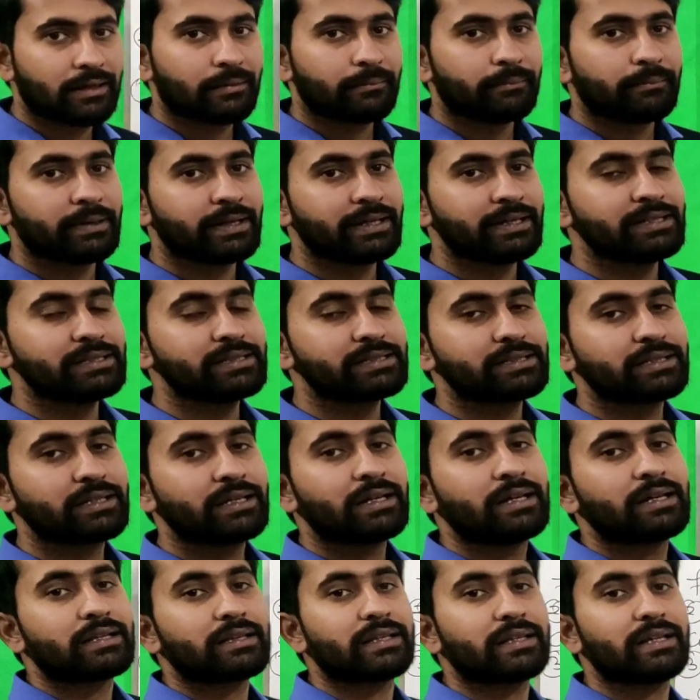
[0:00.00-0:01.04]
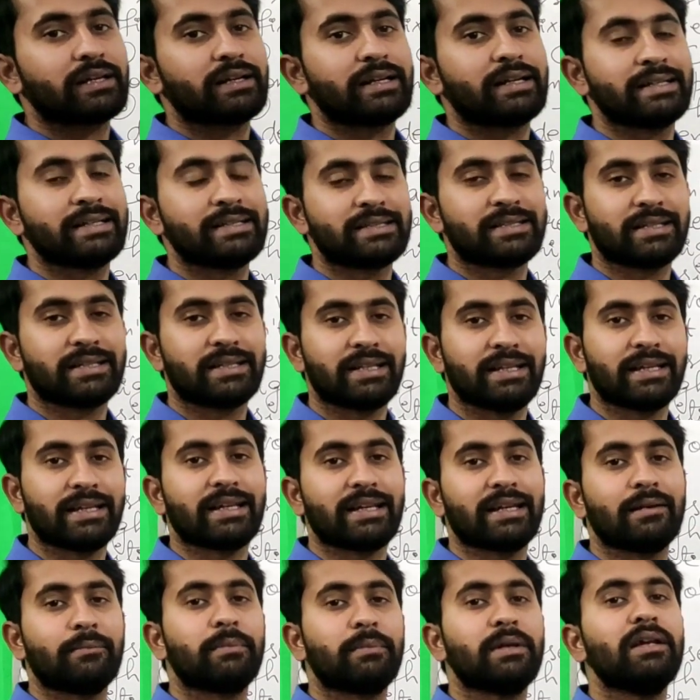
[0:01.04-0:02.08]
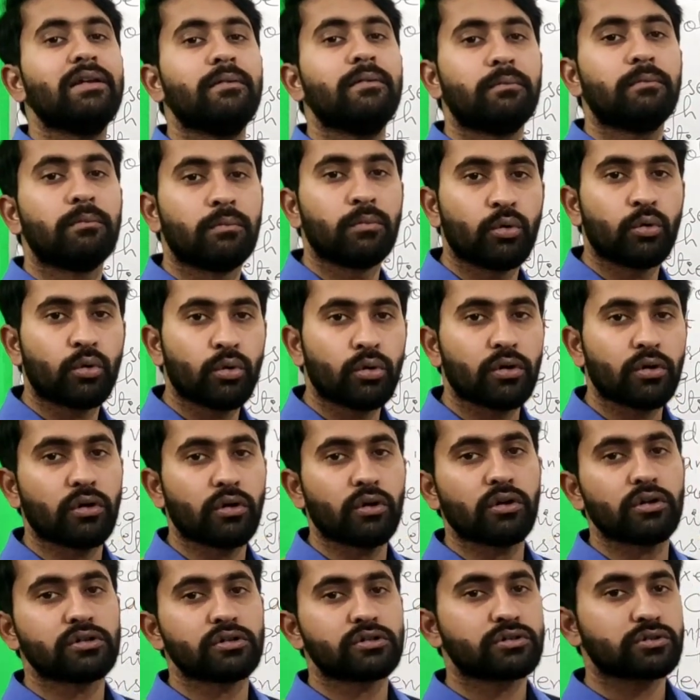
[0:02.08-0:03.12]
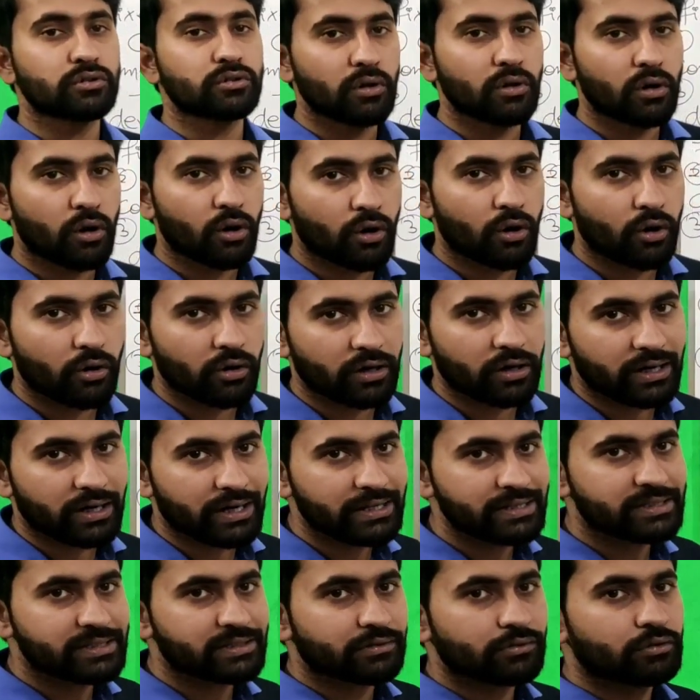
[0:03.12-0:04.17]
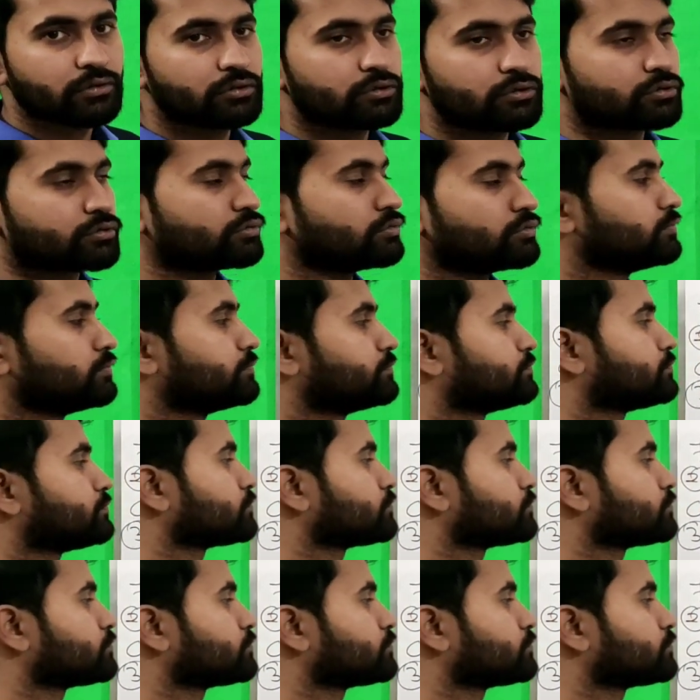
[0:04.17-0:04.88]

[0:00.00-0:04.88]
means their density can be more also or less also.